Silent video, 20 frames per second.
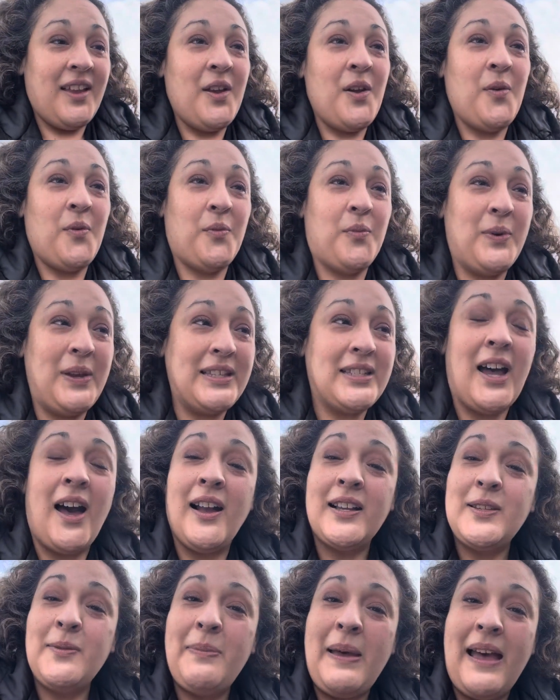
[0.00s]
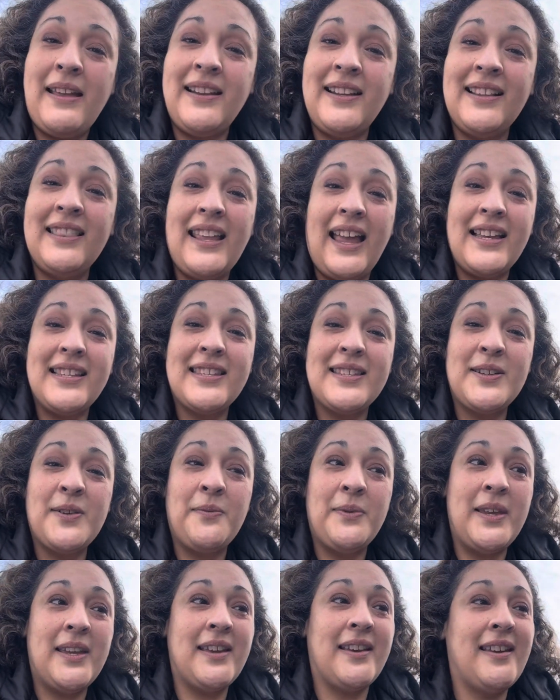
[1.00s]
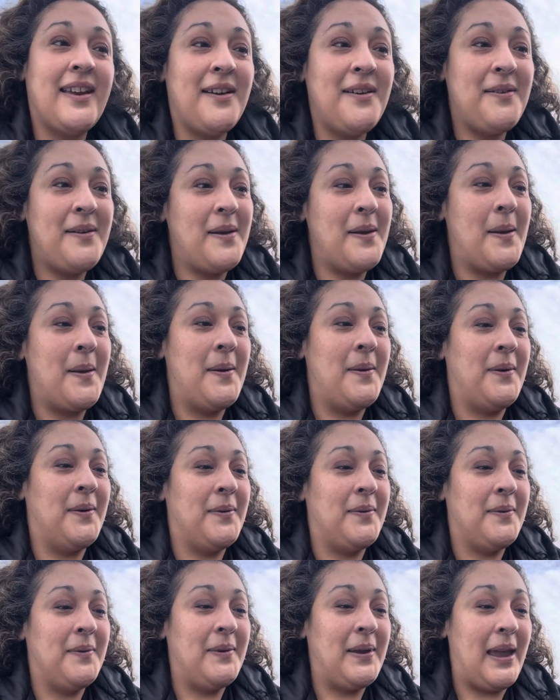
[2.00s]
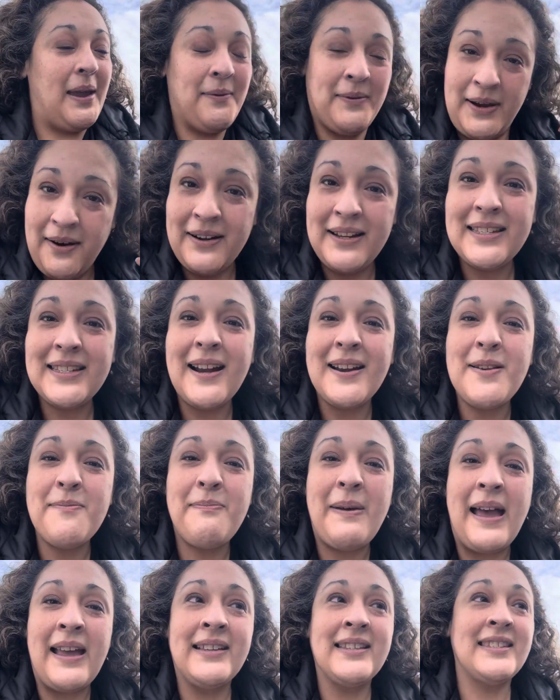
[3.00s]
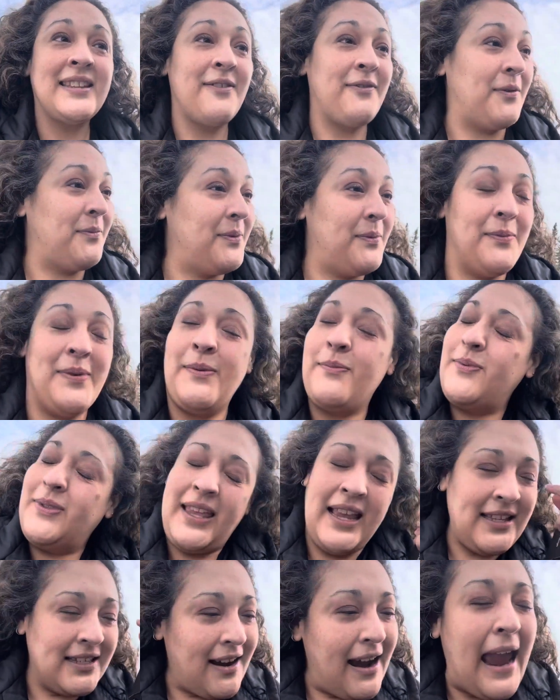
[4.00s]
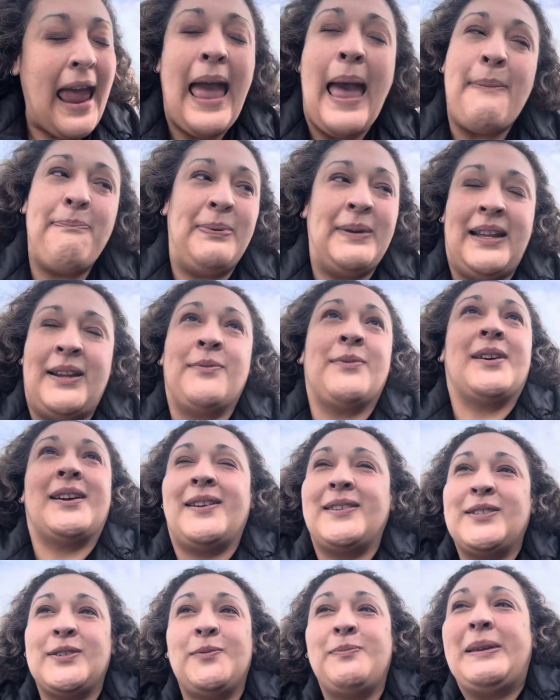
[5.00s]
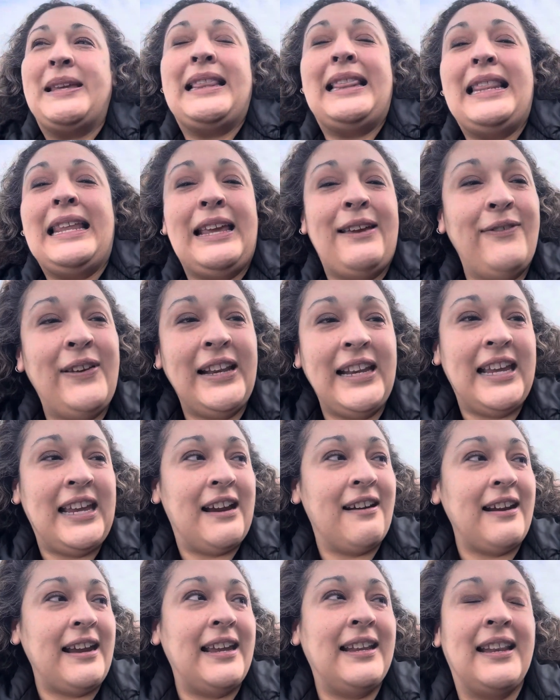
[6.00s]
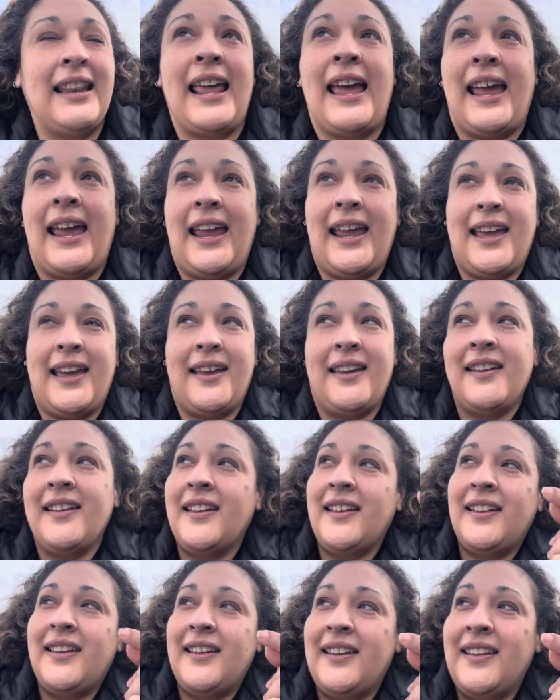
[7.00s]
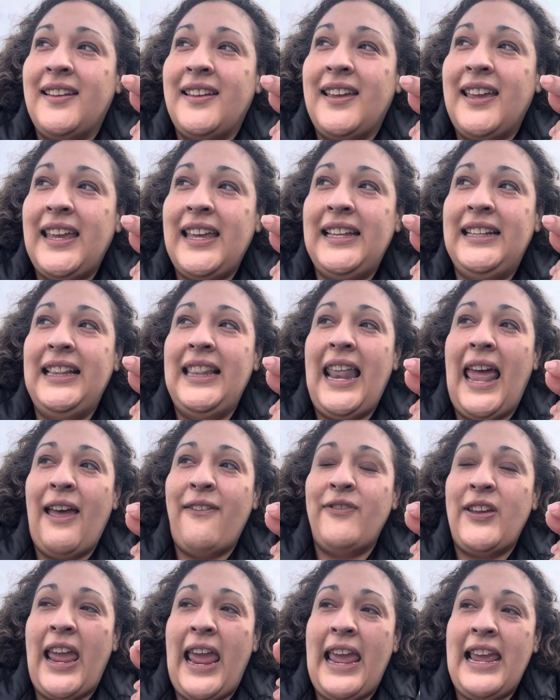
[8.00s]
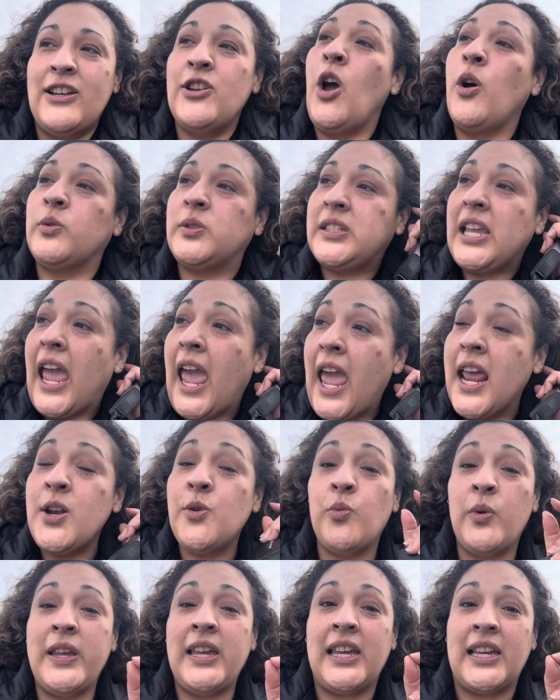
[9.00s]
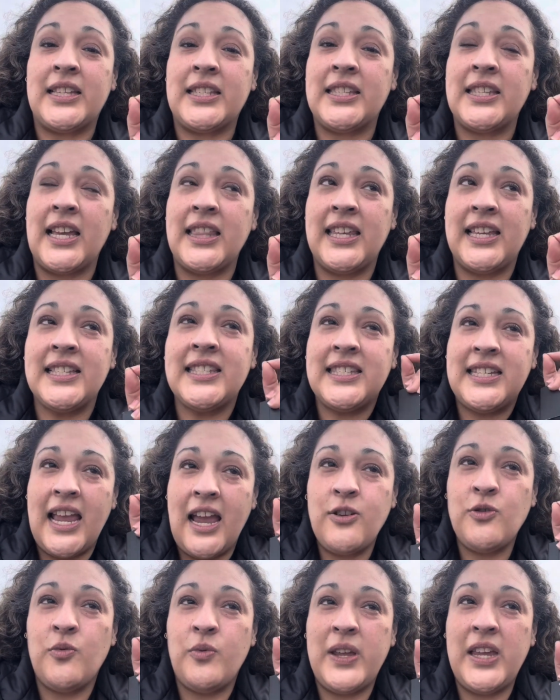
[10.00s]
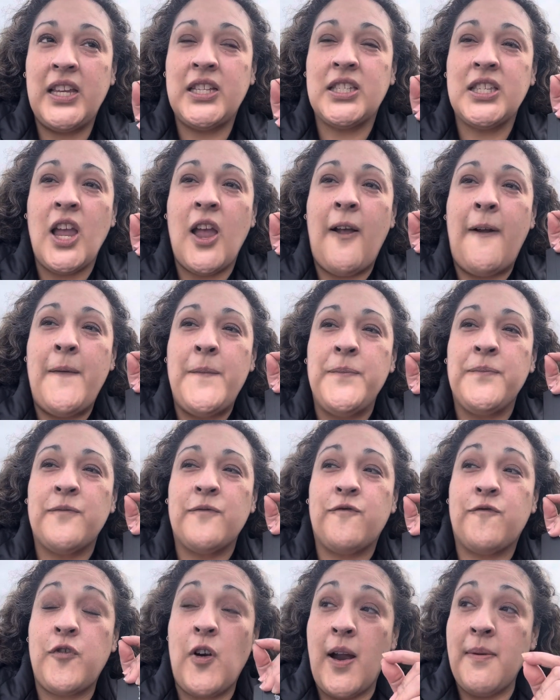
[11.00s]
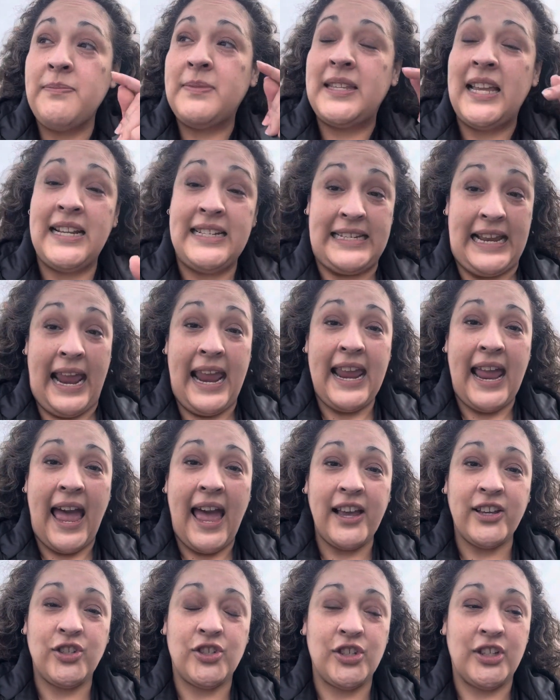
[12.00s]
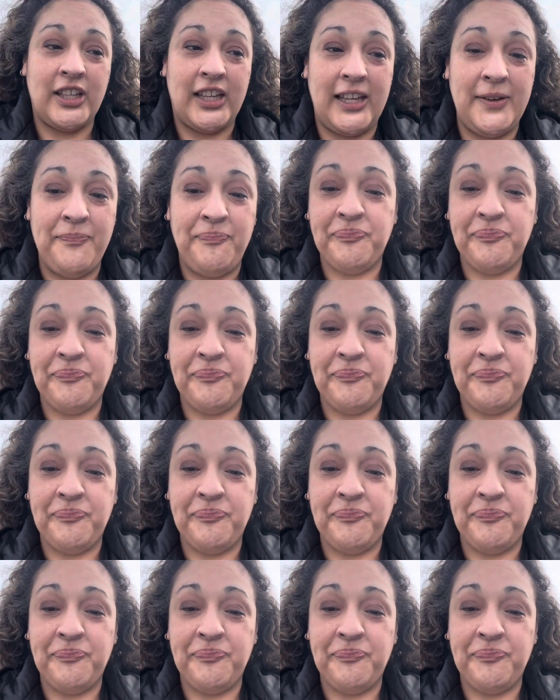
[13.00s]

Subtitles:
We talked about it less than a week ago, and we already started buying stuff. Things are happening. We're going to be leaving here in like 10 weeks. I think it's 10 weeks from today, actually.